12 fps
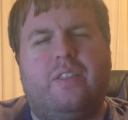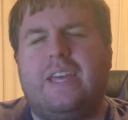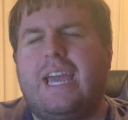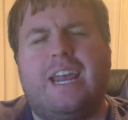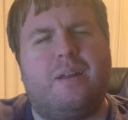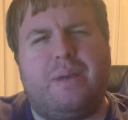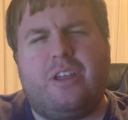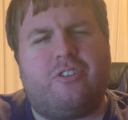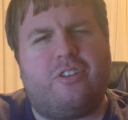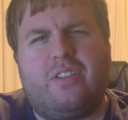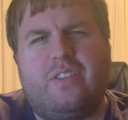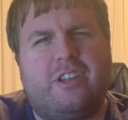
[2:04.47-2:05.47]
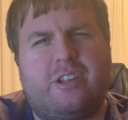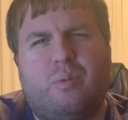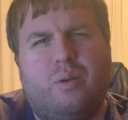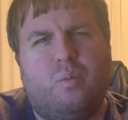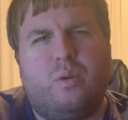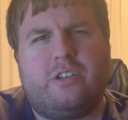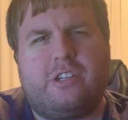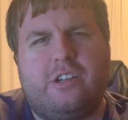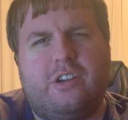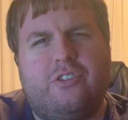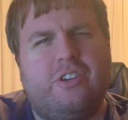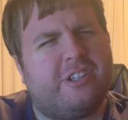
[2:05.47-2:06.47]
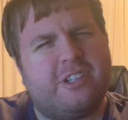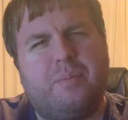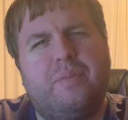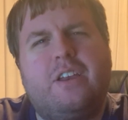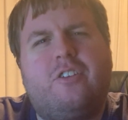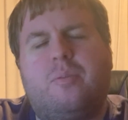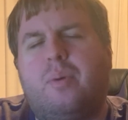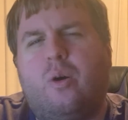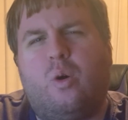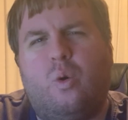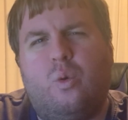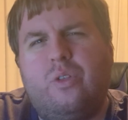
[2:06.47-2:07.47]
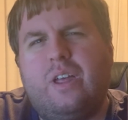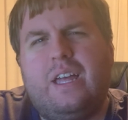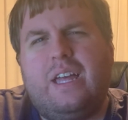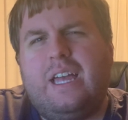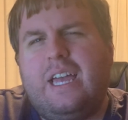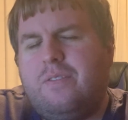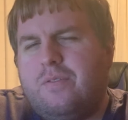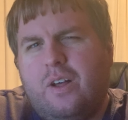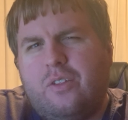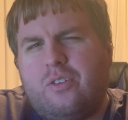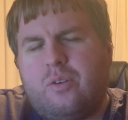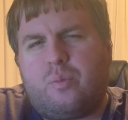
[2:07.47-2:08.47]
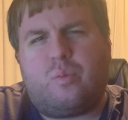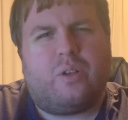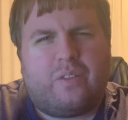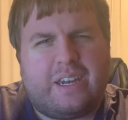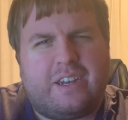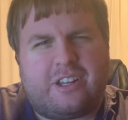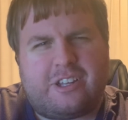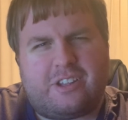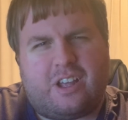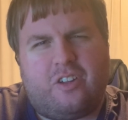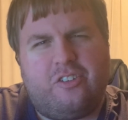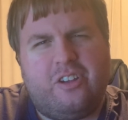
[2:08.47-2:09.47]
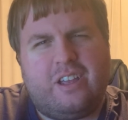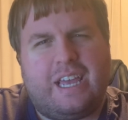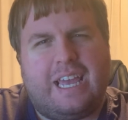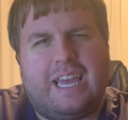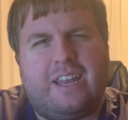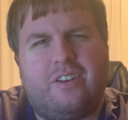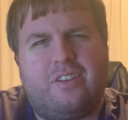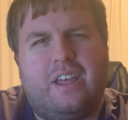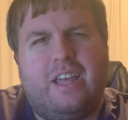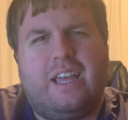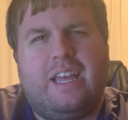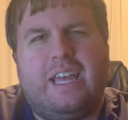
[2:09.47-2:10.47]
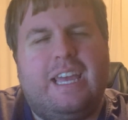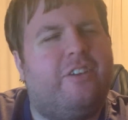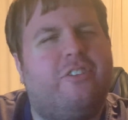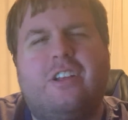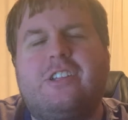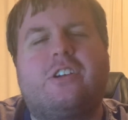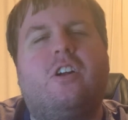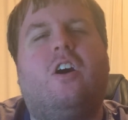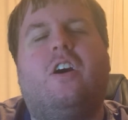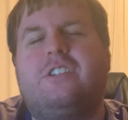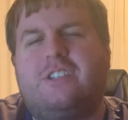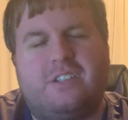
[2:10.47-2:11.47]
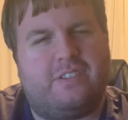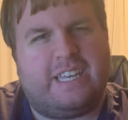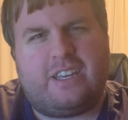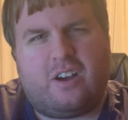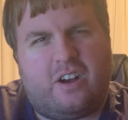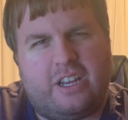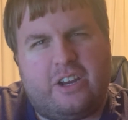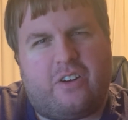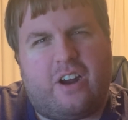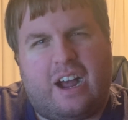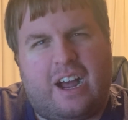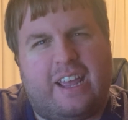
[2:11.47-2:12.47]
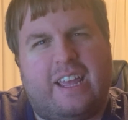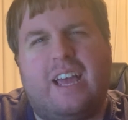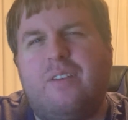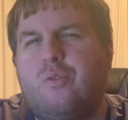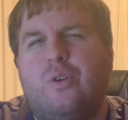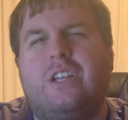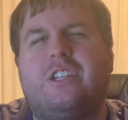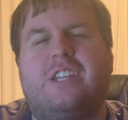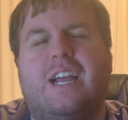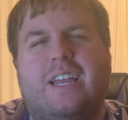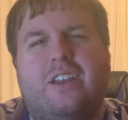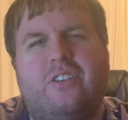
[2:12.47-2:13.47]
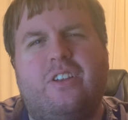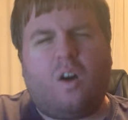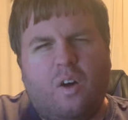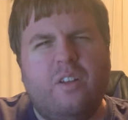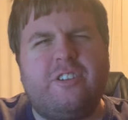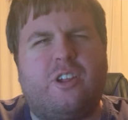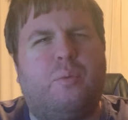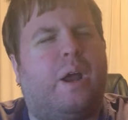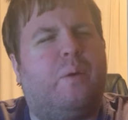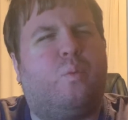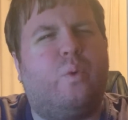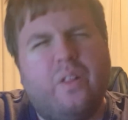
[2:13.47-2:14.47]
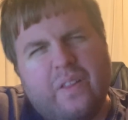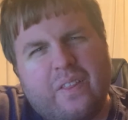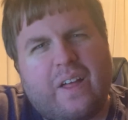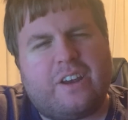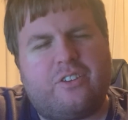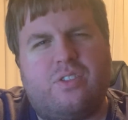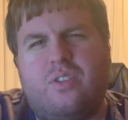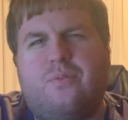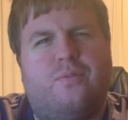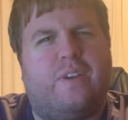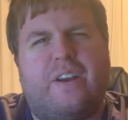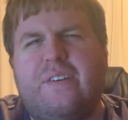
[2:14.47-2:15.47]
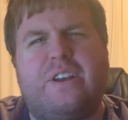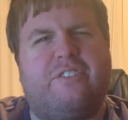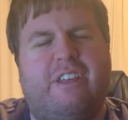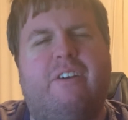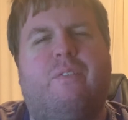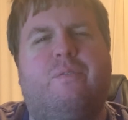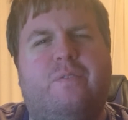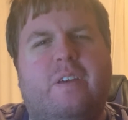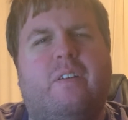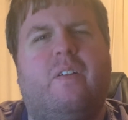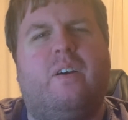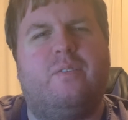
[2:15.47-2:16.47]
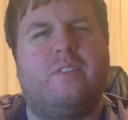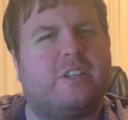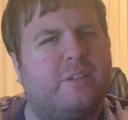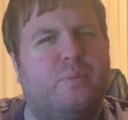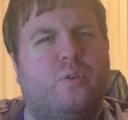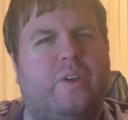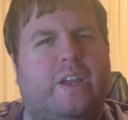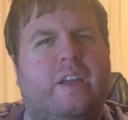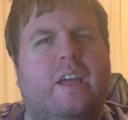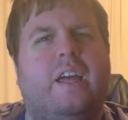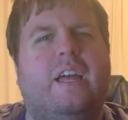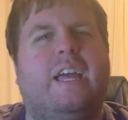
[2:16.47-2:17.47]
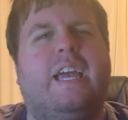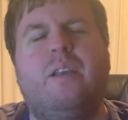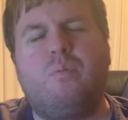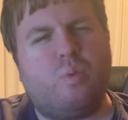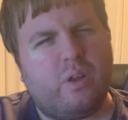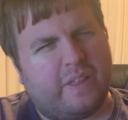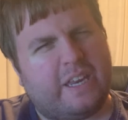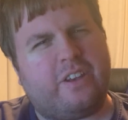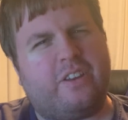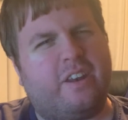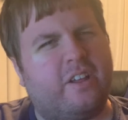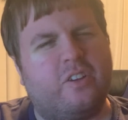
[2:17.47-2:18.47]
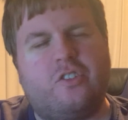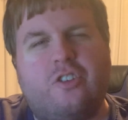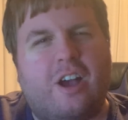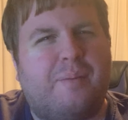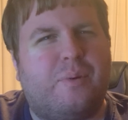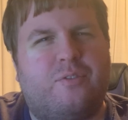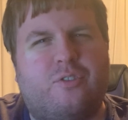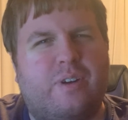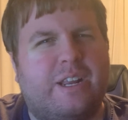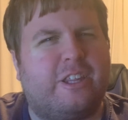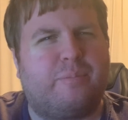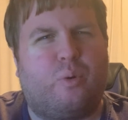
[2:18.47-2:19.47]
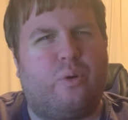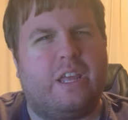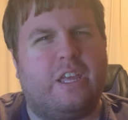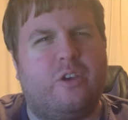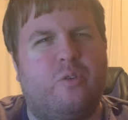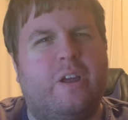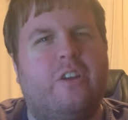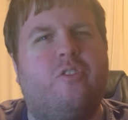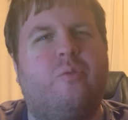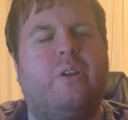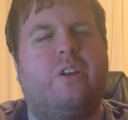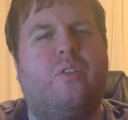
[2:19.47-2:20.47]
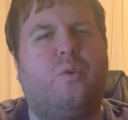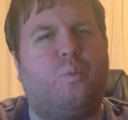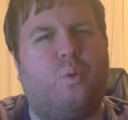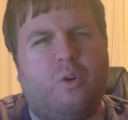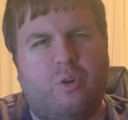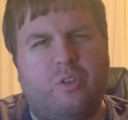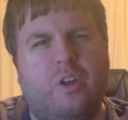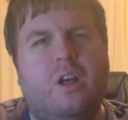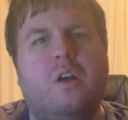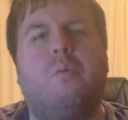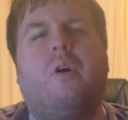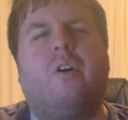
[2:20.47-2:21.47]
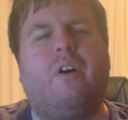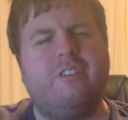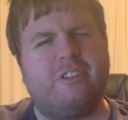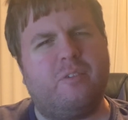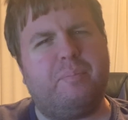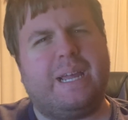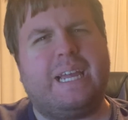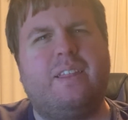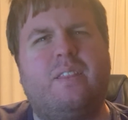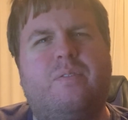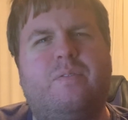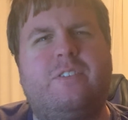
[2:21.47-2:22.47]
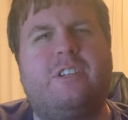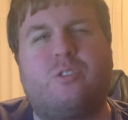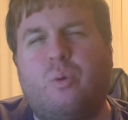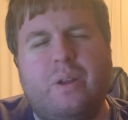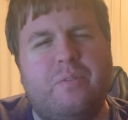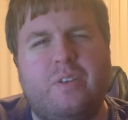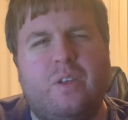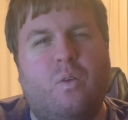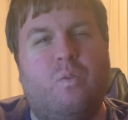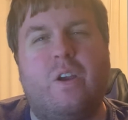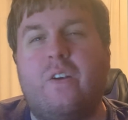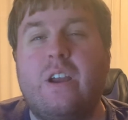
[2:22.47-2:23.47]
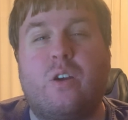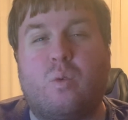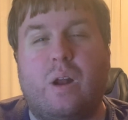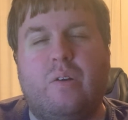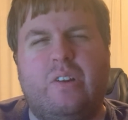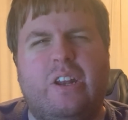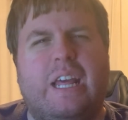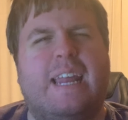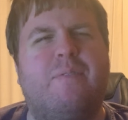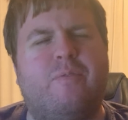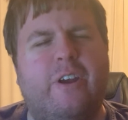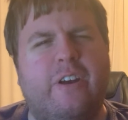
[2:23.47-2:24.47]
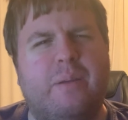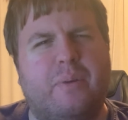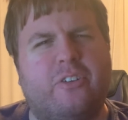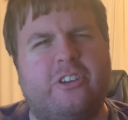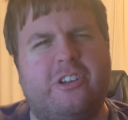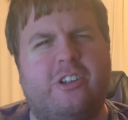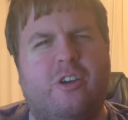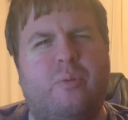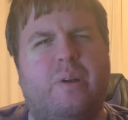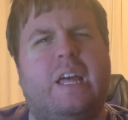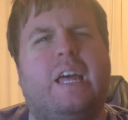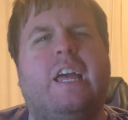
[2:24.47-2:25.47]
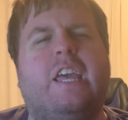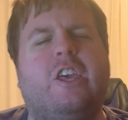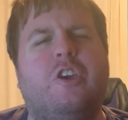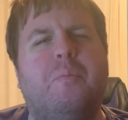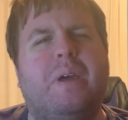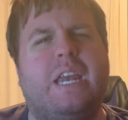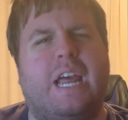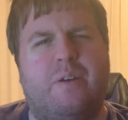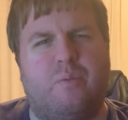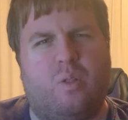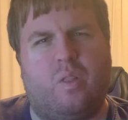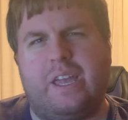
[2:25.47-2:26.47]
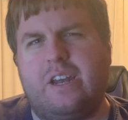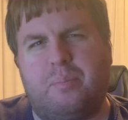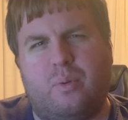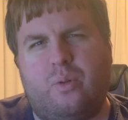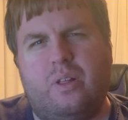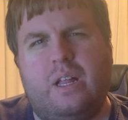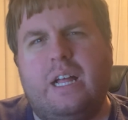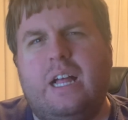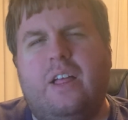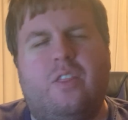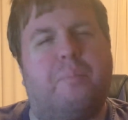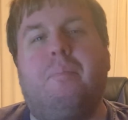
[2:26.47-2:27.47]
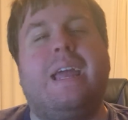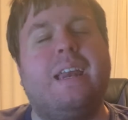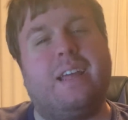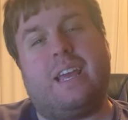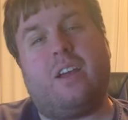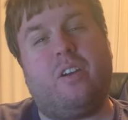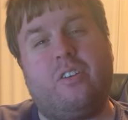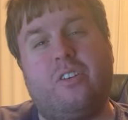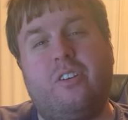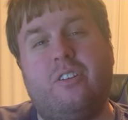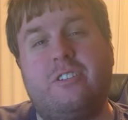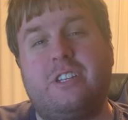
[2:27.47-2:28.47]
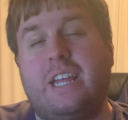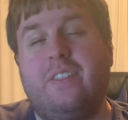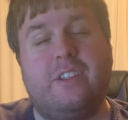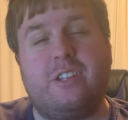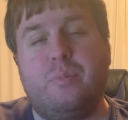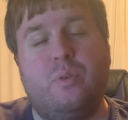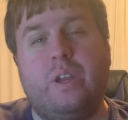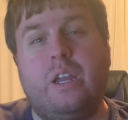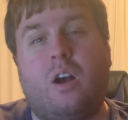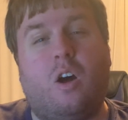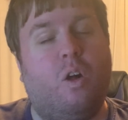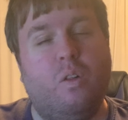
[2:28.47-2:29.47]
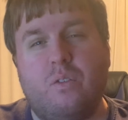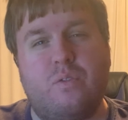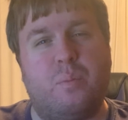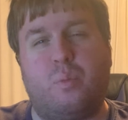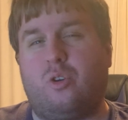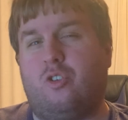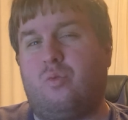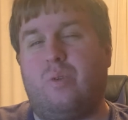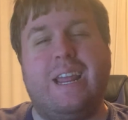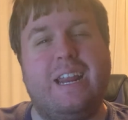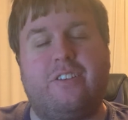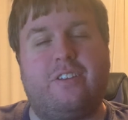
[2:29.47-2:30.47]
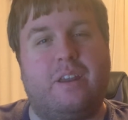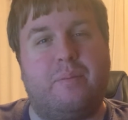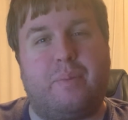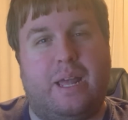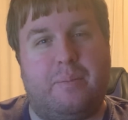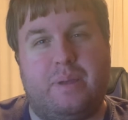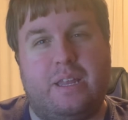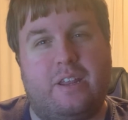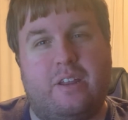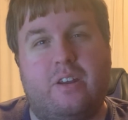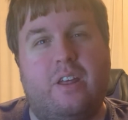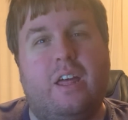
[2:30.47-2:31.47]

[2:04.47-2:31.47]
The animation in this one was just something to behold. It felt really nostalgic, and it just constantly caught your eye every second. Also, I really liked the fairy tale feel of this movie. It really did a good job of transporting you into another world, while also making the story feel very grounded and very much so human and relatable. The main characters in this movie, all of them were great in my opinion.